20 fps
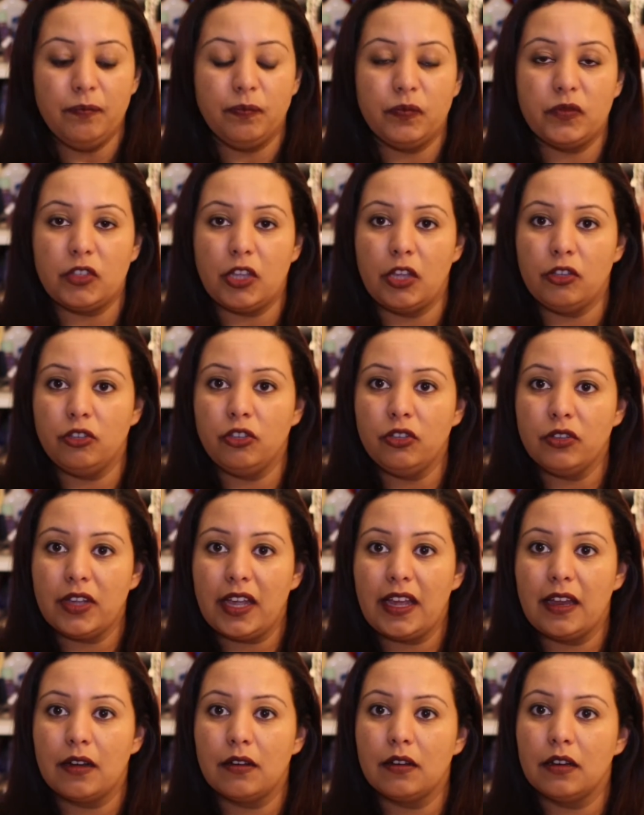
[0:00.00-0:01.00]
so you
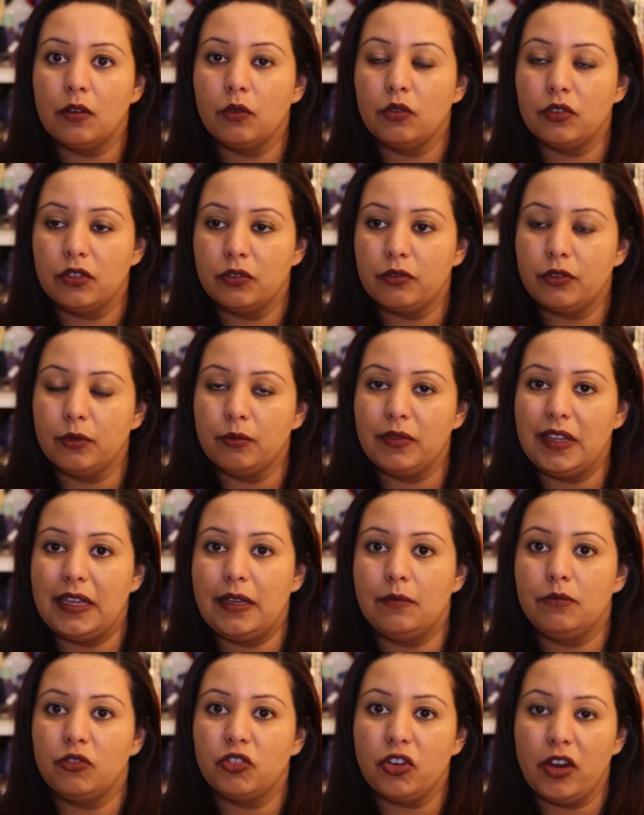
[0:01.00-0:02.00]
can order from
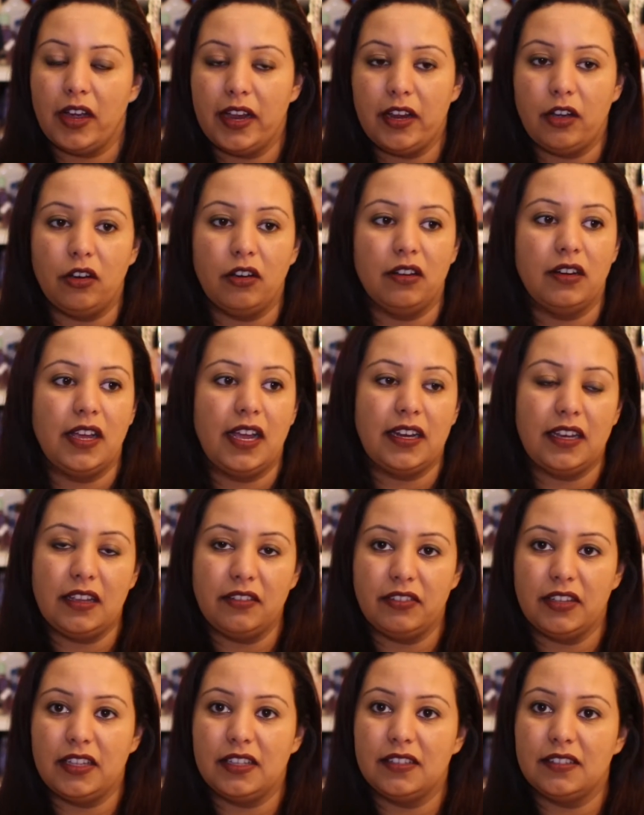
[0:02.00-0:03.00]
them try it on and
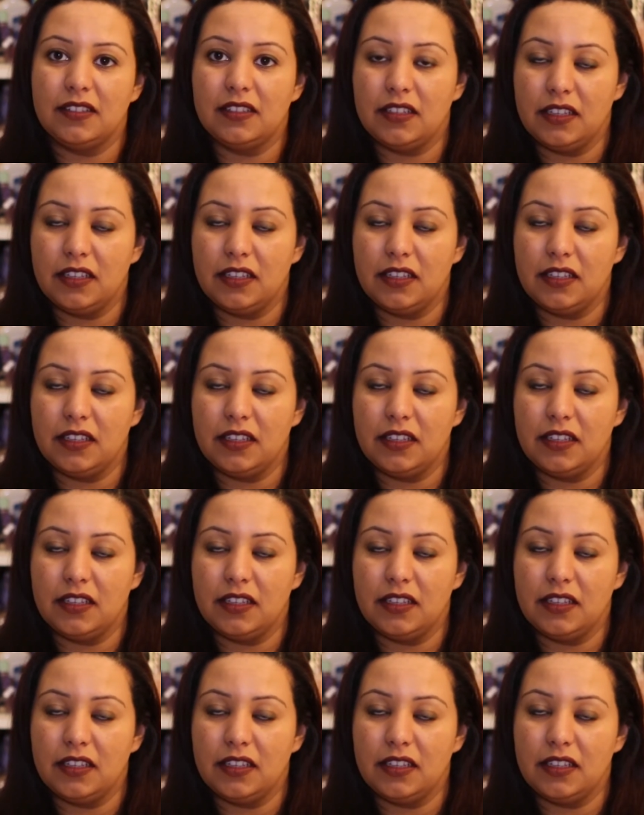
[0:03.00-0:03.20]
if it